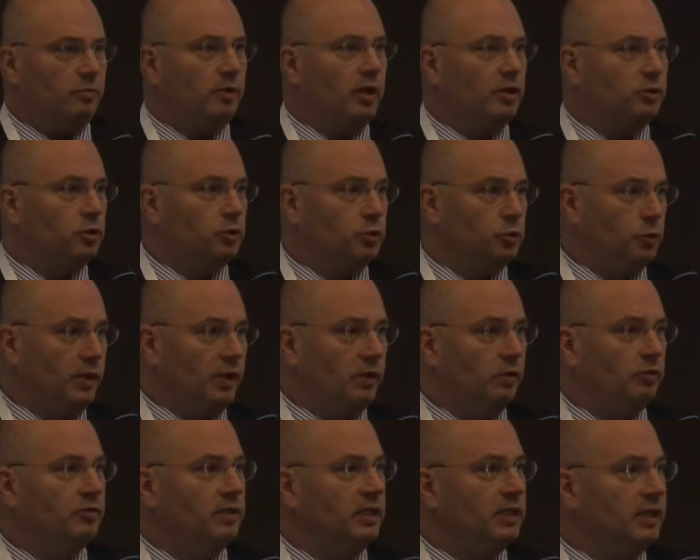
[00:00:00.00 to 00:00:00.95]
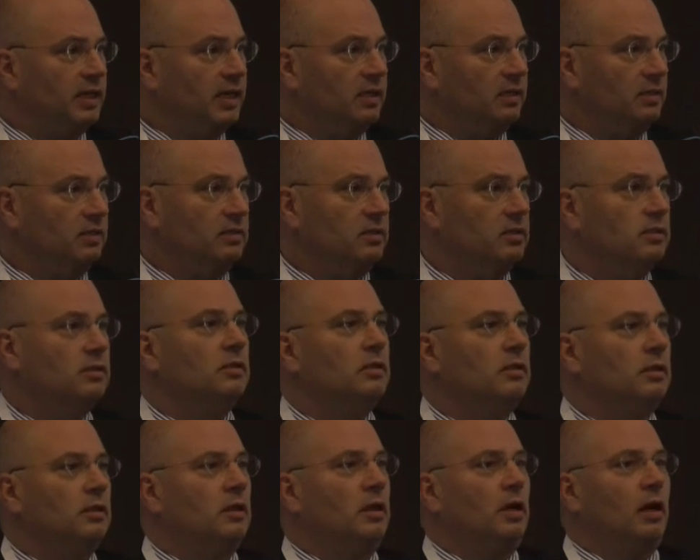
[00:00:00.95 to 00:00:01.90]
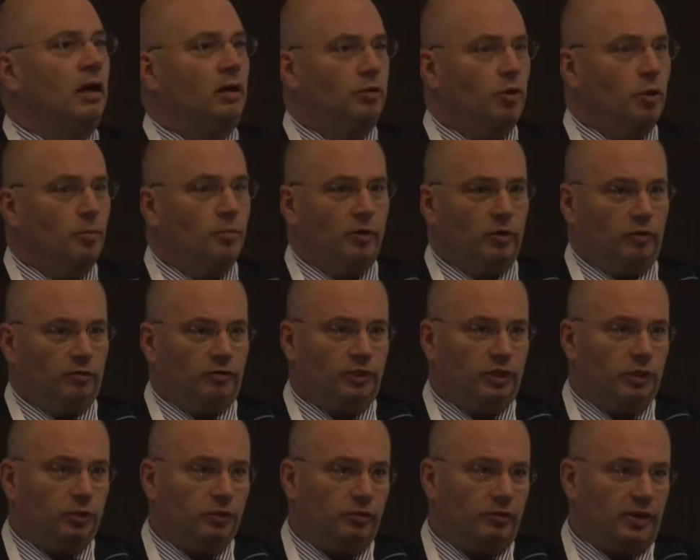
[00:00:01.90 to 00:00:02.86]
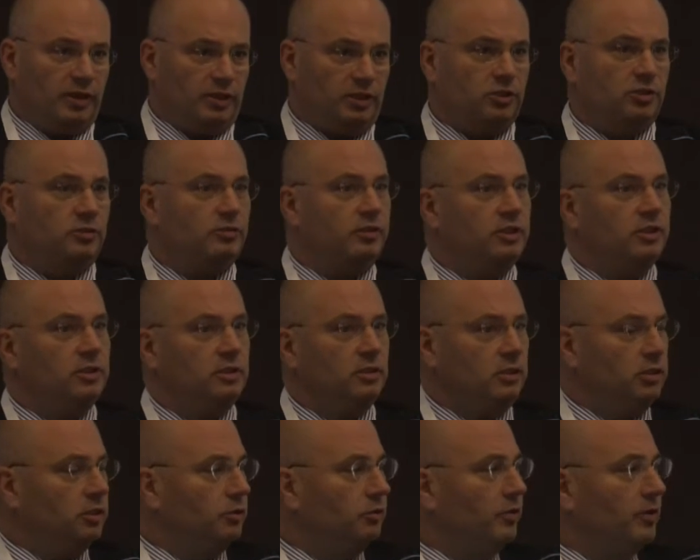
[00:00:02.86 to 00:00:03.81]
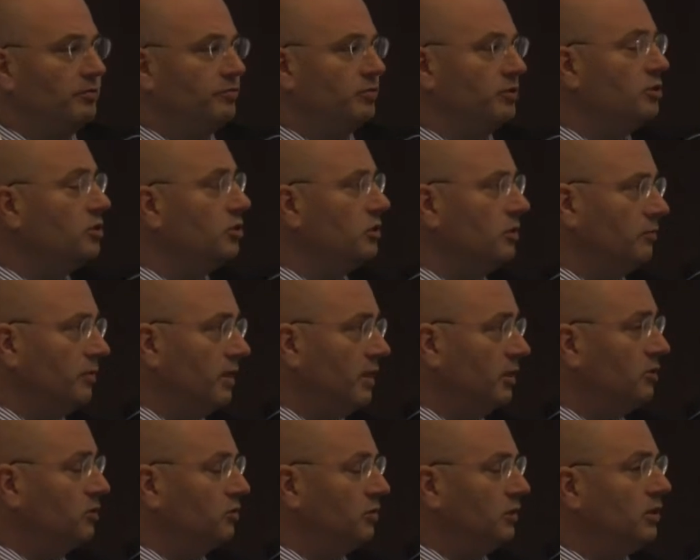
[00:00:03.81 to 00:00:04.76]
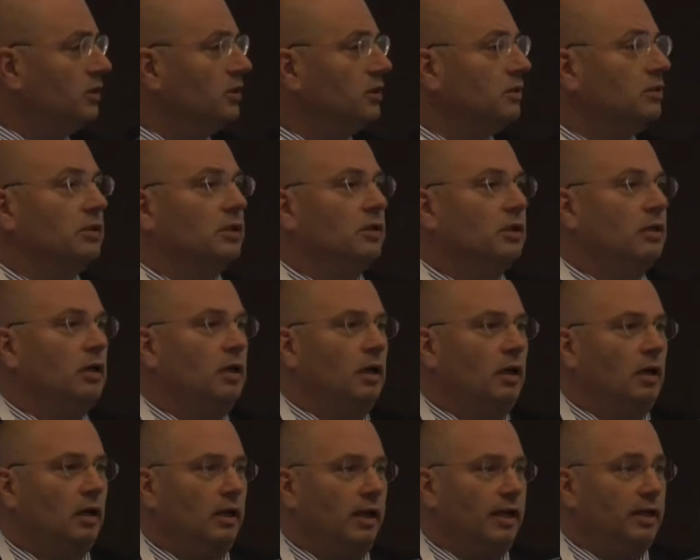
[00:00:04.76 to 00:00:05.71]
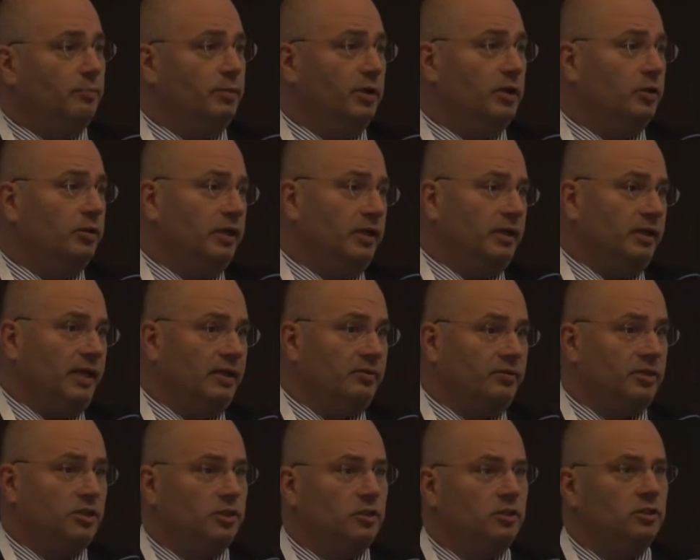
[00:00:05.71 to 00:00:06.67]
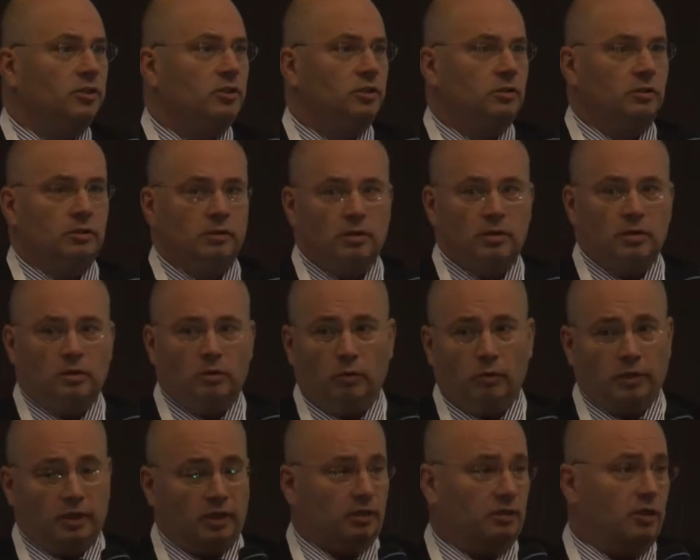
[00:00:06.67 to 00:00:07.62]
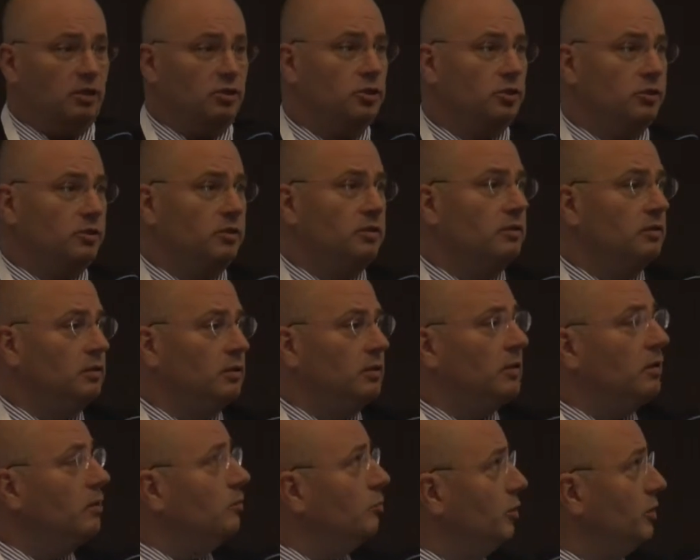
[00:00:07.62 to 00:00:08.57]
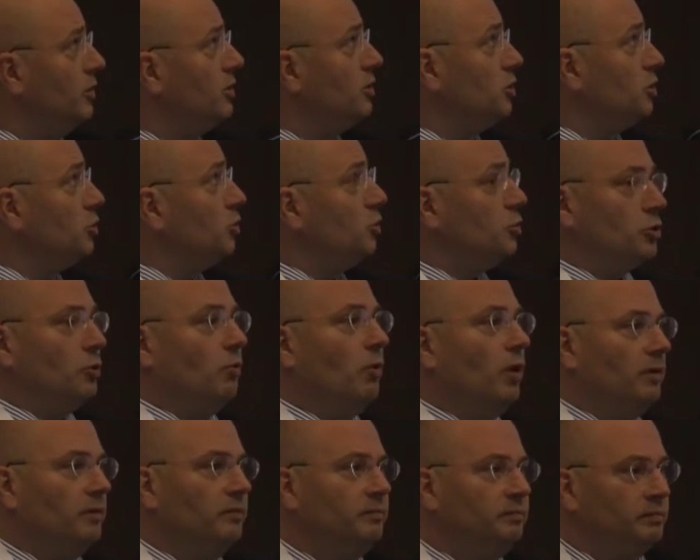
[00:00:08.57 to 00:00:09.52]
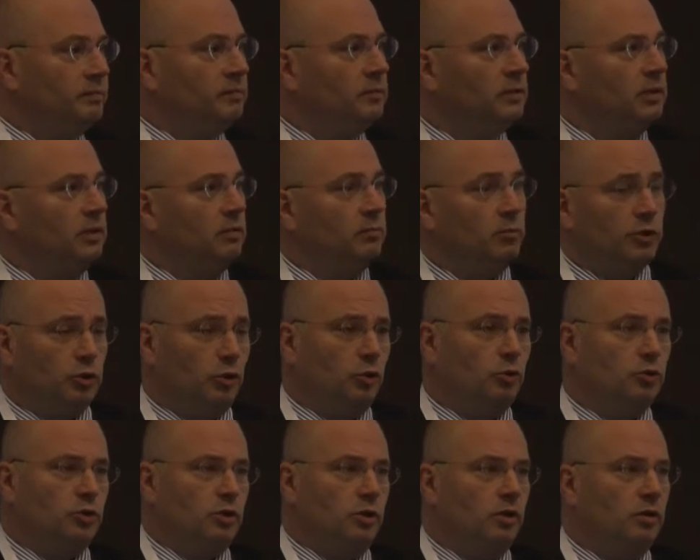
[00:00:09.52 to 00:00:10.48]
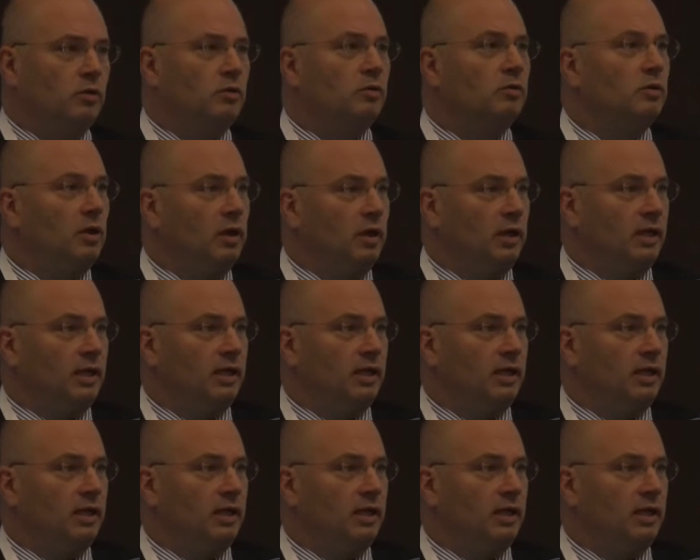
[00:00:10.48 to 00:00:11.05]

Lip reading: about 12 in the Netherlands, a number of geo-registries, geo-referenced registries, like building and addresses, or the cadastre, but this is also one. But also